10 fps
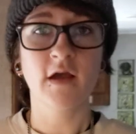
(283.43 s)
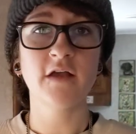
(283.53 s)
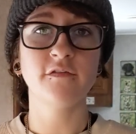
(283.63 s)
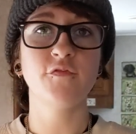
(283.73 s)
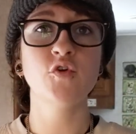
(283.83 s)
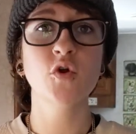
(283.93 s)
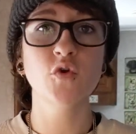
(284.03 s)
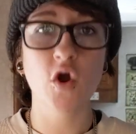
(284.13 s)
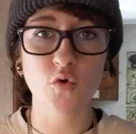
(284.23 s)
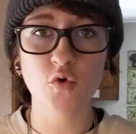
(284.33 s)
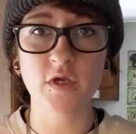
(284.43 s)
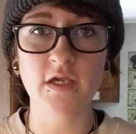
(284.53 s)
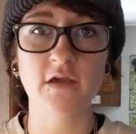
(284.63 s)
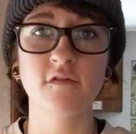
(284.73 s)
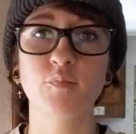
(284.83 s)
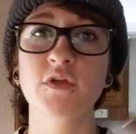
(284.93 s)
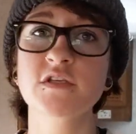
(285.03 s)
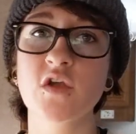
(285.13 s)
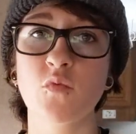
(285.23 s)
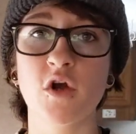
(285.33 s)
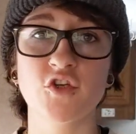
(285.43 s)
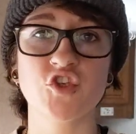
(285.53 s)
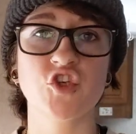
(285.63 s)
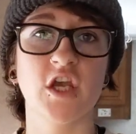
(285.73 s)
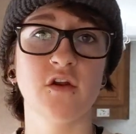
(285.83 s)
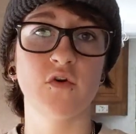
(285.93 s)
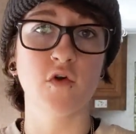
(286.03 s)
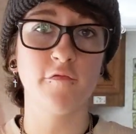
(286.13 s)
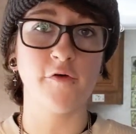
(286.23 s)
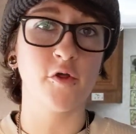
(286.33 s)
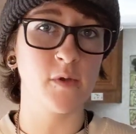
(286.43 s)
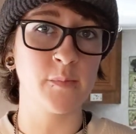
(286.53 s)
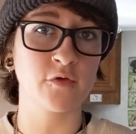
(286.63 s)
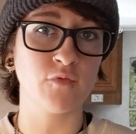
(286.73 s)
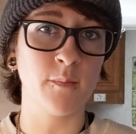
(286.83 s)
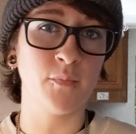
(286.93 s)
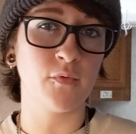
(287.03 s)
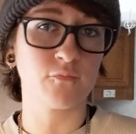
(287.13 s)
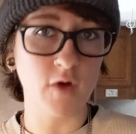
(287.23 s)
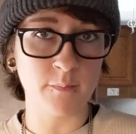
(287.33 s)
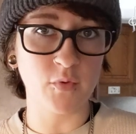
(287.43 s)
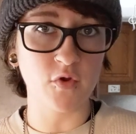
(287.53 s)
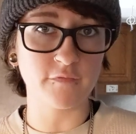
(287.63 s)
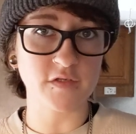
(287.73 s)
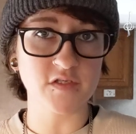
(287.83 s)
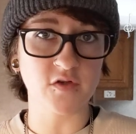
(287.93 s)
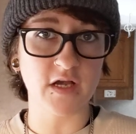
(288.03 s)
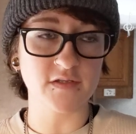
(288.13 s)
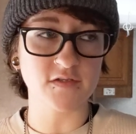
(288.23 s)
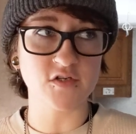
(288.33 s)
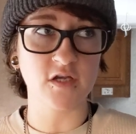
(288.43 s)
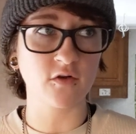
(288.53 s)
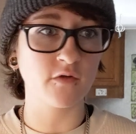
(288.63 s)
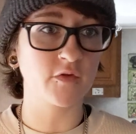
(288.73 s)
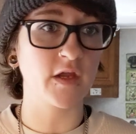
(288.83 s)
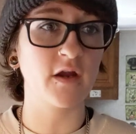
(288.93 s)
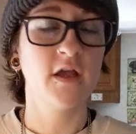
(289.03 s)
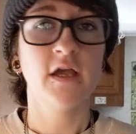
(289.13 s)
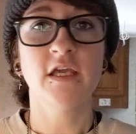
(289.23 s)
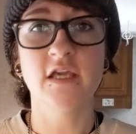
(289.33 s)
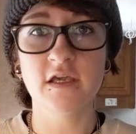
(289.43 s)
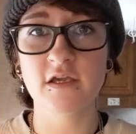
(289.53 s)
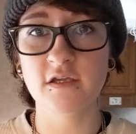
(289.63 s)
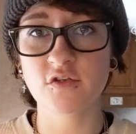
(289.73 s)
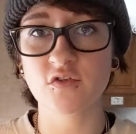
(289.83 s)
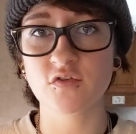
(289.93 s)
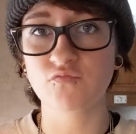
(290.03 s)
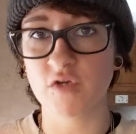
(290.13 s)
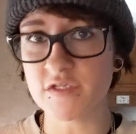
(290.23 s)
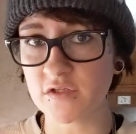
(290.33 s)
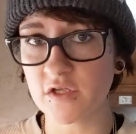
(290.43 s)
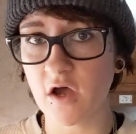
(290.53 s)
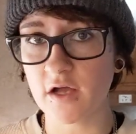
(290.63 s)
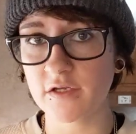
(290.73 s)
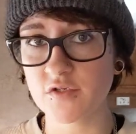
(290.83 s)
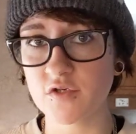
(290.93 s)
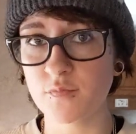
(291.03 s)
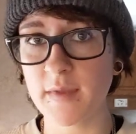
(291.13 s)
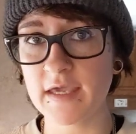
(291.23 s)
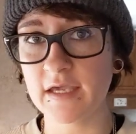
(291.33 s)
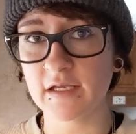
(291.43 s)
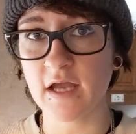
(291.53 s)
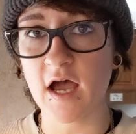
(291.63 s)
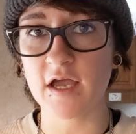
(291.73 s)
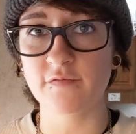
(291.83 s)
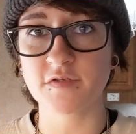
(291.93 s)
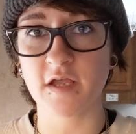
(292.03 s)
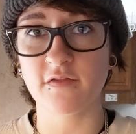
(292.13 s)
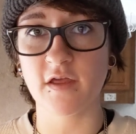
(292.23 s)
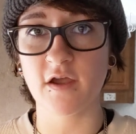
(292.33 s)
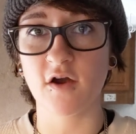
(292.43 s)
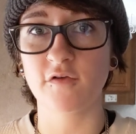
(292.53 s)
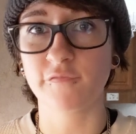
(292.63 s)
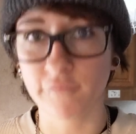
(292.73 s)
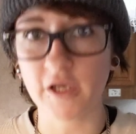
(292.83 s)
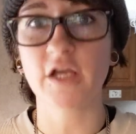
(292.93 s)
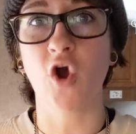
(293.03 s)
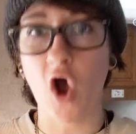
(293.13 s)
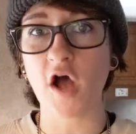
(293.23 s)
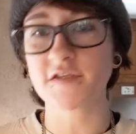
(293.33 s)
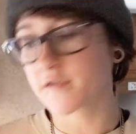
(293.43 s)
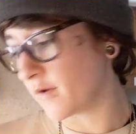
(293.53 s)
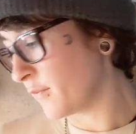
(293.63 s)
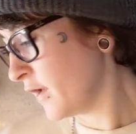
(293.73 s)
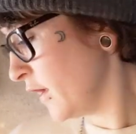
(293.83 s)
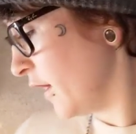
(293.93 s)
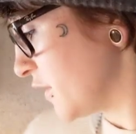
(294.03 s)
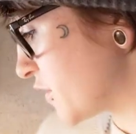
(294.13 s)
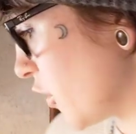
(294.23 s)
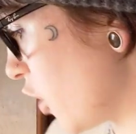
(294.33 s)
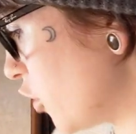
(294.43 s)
Guys, if you don't know who he is, please go watch his channel. Go follow him on Rumble, Rumble if he still has his channel over there. He recently got into making knives, and they are freaking awesome. So